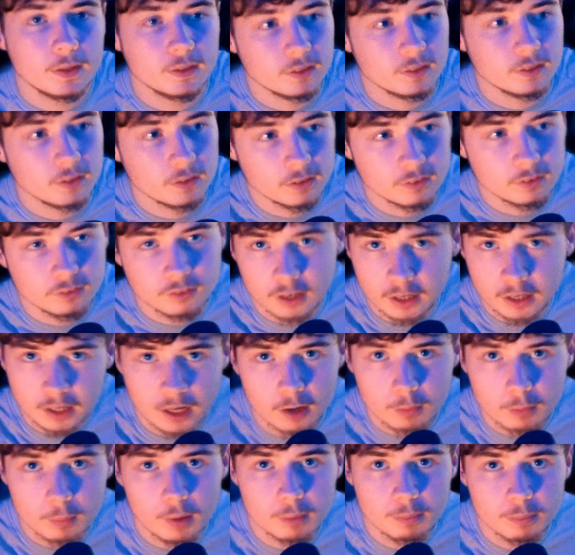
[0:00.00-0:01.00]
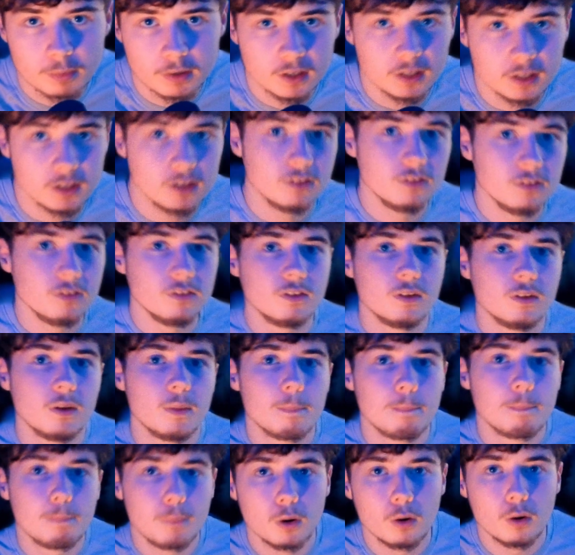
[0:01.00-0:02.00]
Check out my page.
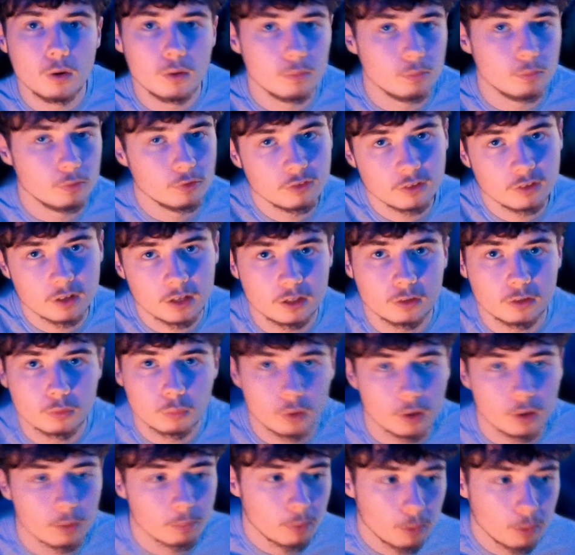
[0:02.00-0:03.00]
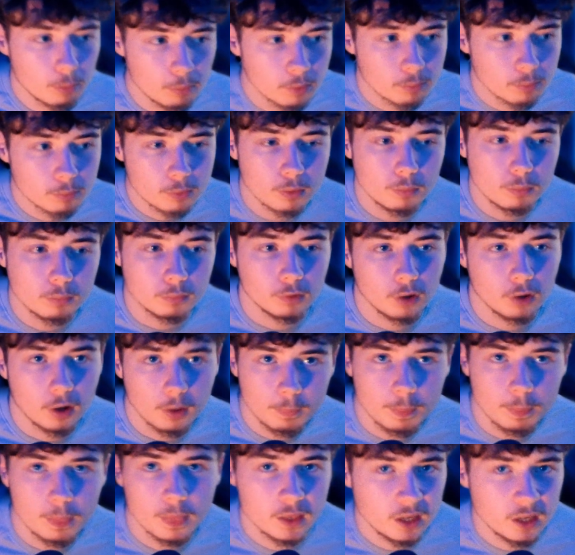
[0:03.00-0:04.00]
Boom, would you like to work? Boom, boom, boom, right?
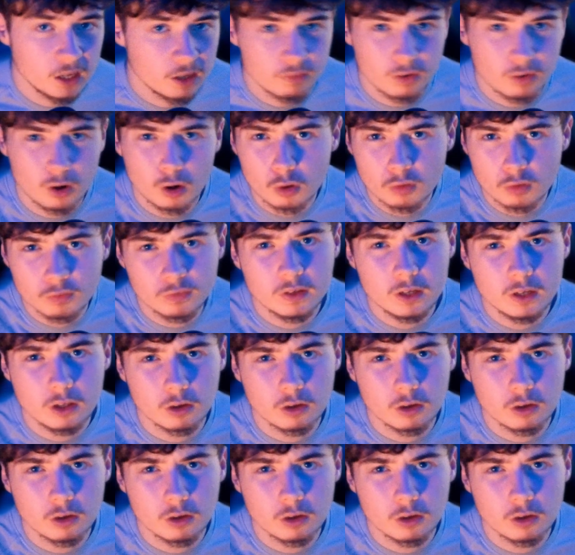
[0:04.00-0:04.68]
I have a whole video on